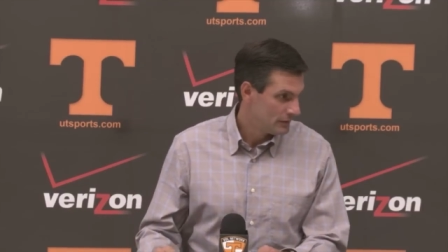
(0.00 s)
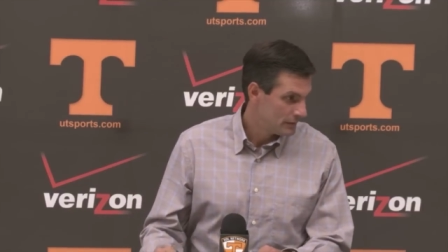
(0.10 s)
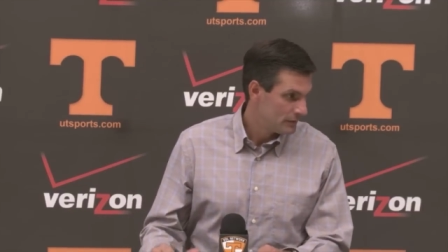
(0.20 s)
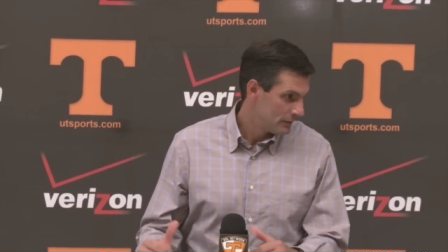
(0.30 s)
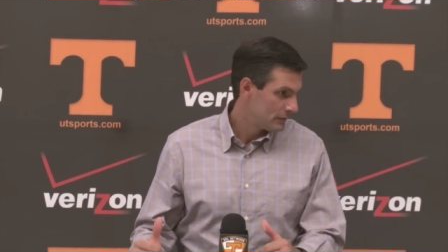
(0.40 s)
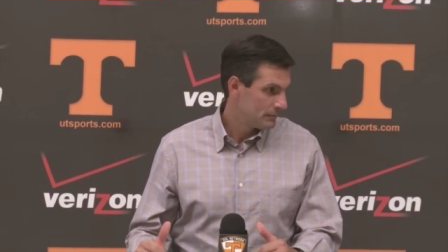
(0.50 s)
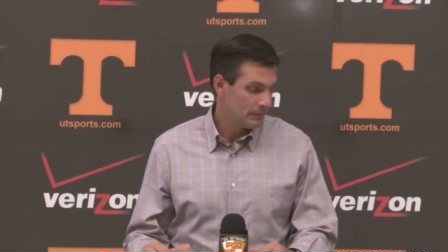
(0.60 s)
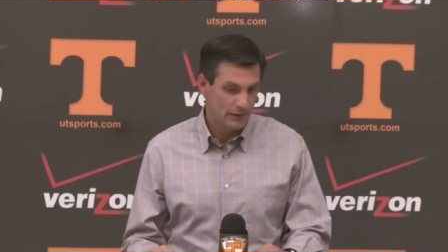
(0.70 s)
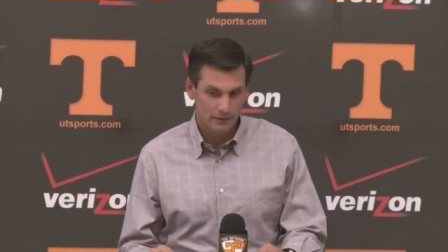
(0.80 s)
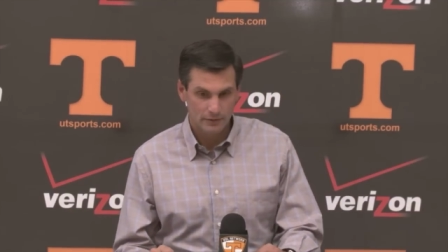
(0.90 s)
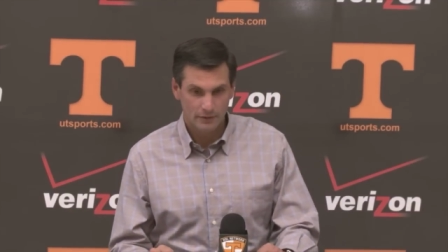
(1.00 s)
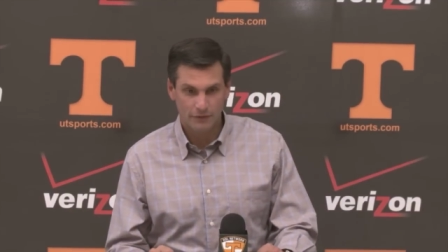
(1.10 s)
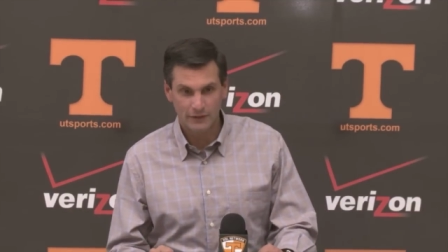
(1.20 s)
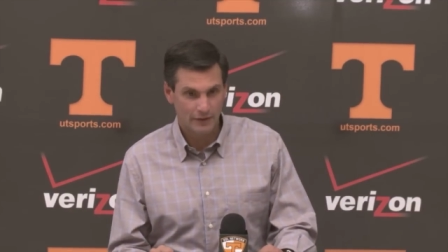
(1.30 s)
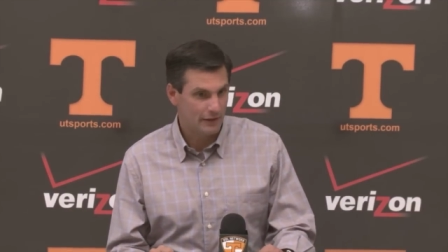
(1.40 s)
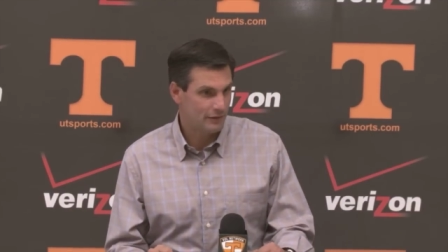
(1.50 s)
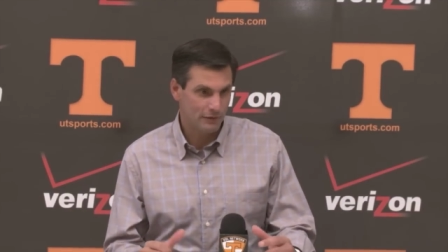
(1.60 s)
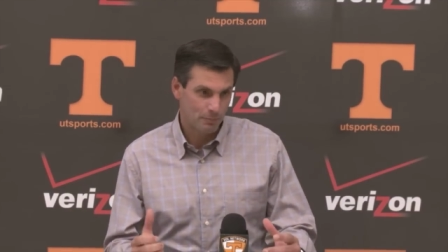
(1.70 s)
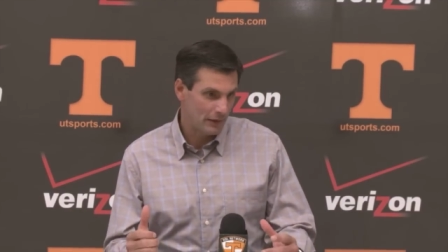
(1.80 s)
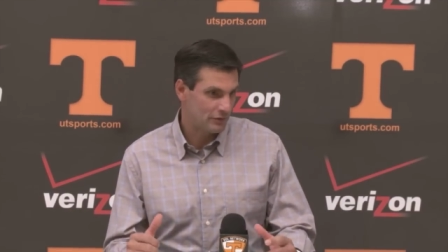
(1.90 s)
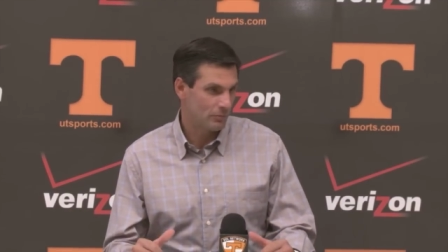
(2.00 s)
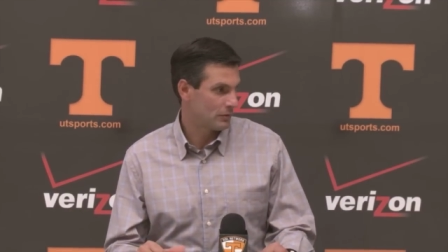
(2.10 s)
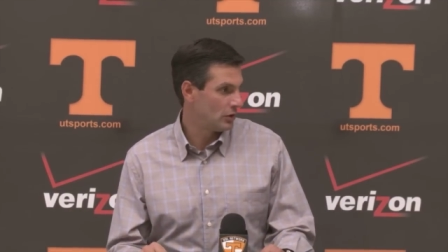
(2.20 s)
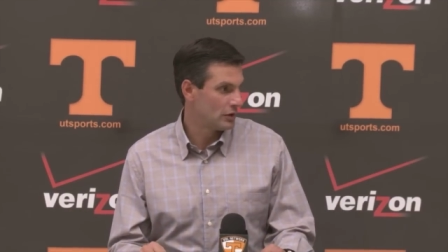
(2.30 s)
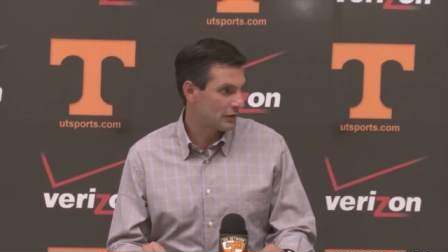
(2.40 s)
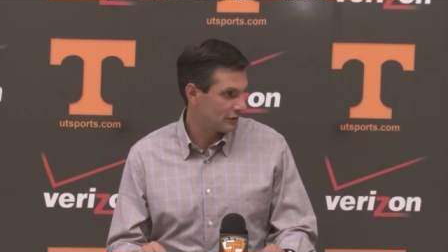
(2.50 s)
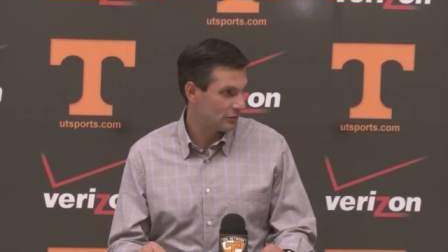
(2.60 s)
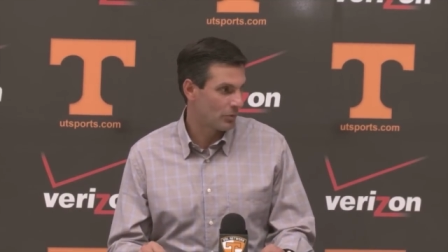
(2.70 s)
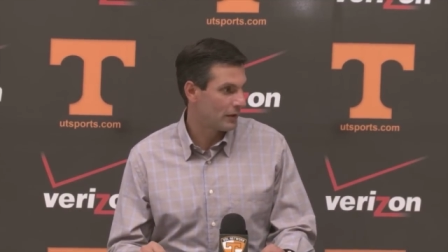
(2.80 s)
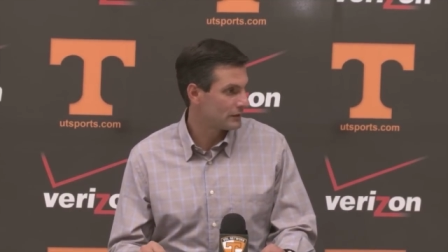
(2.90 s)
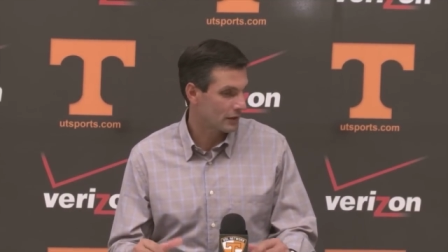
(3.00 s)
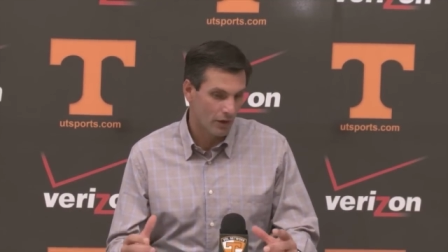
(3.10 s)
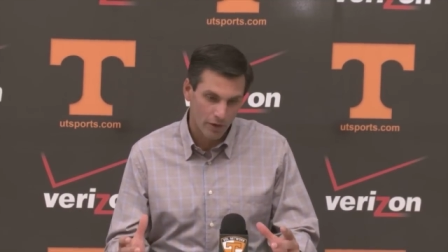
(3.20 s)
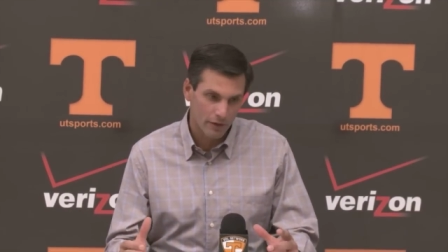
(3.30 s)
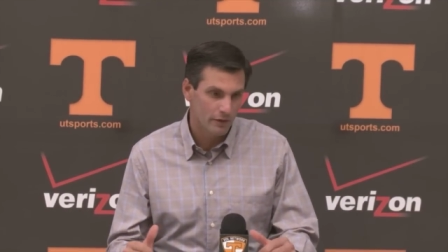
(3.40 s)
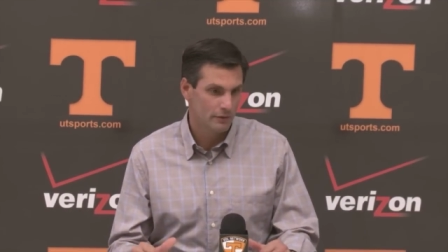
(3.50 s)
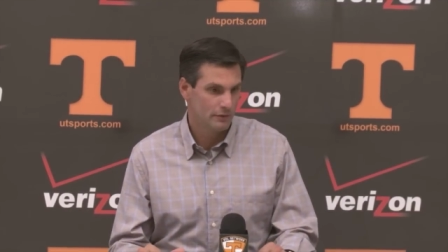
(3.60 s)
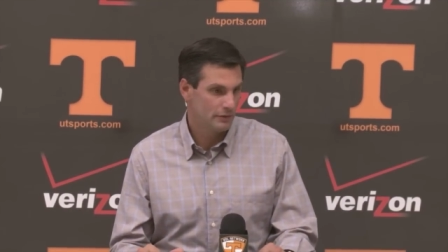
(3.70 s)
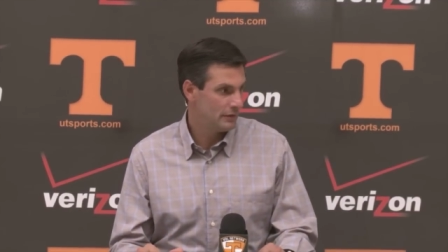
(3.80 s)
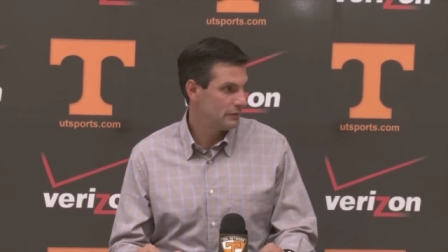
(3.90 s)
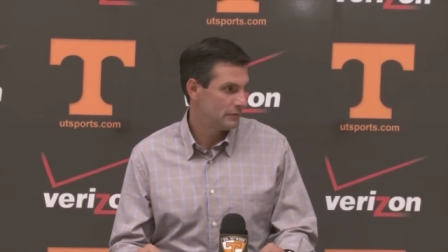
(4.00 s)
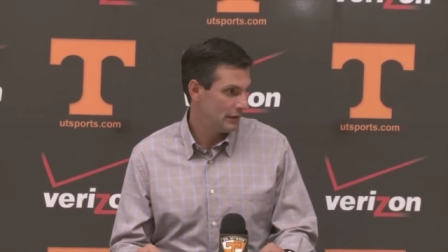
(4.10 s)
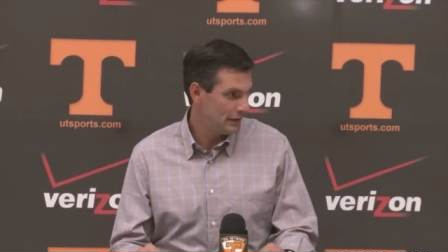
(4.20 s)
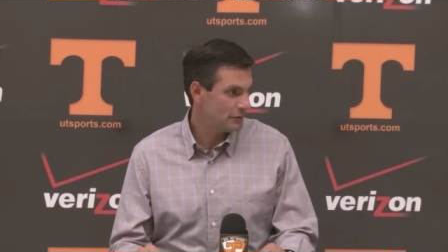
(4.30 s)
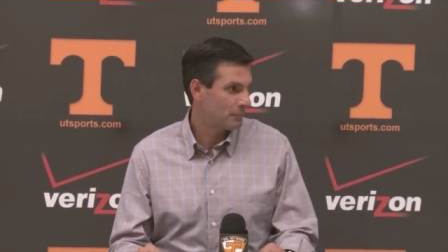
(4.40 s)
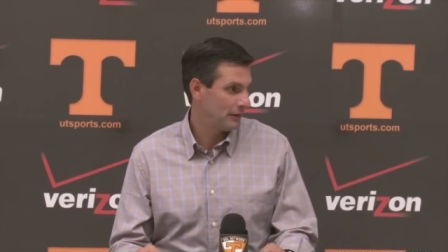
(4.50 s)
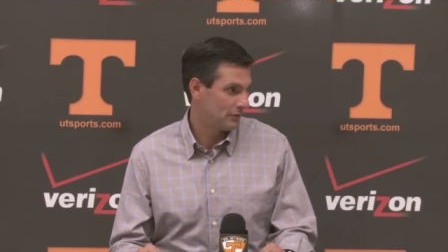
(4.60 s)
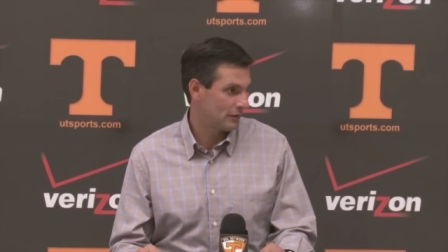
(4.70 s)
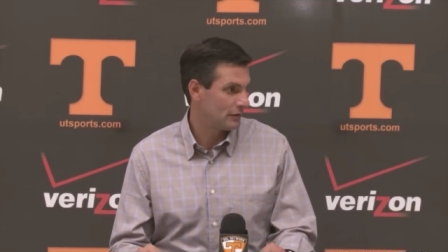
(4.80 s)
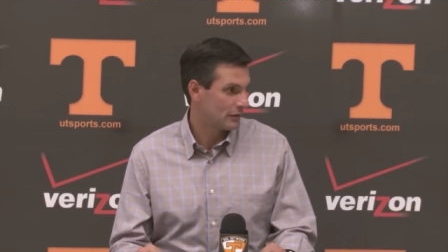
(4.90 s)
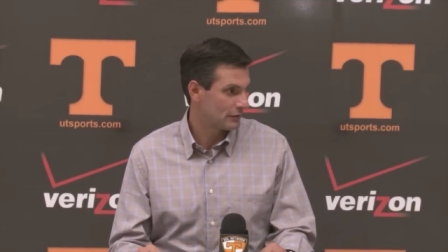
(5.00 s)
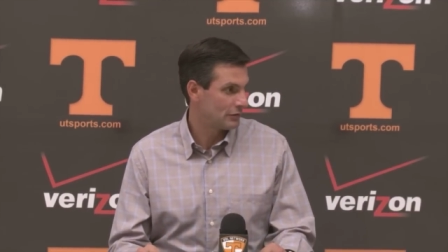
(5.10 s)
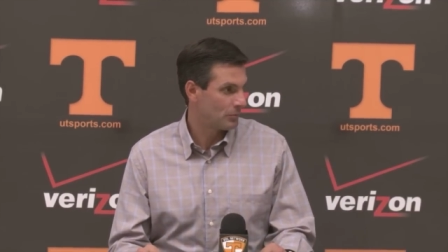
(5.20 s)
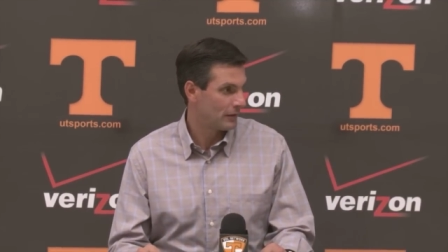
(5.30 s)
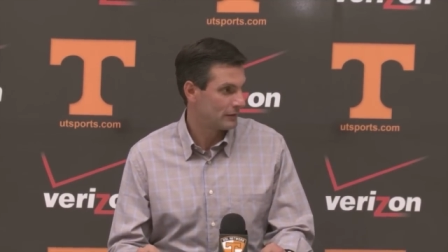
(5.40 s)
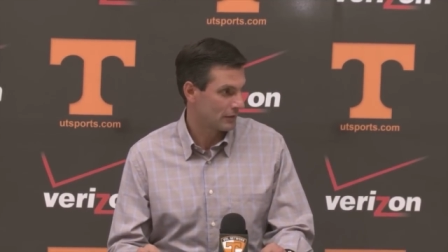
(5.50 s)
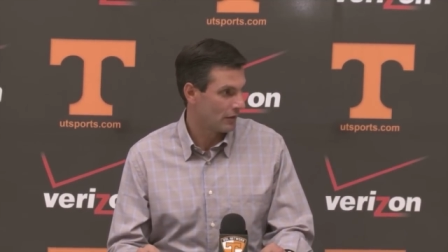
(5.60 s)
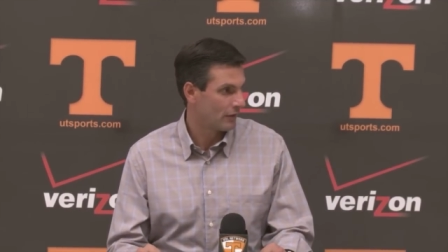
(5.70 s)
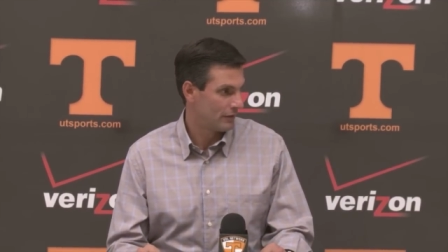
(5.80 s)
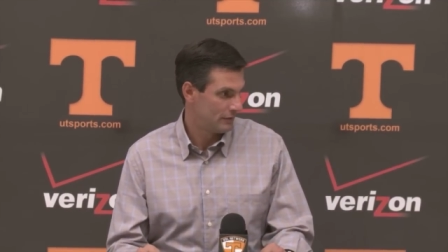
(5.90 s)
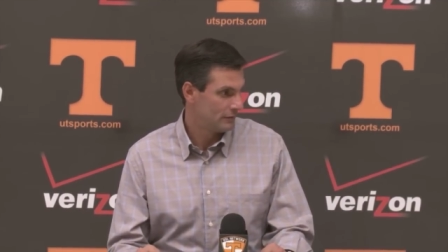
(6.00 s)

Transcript: I mean, if he thinks he's pitching good because he's wearing the garter, he is pitching good because he's wearing the garter.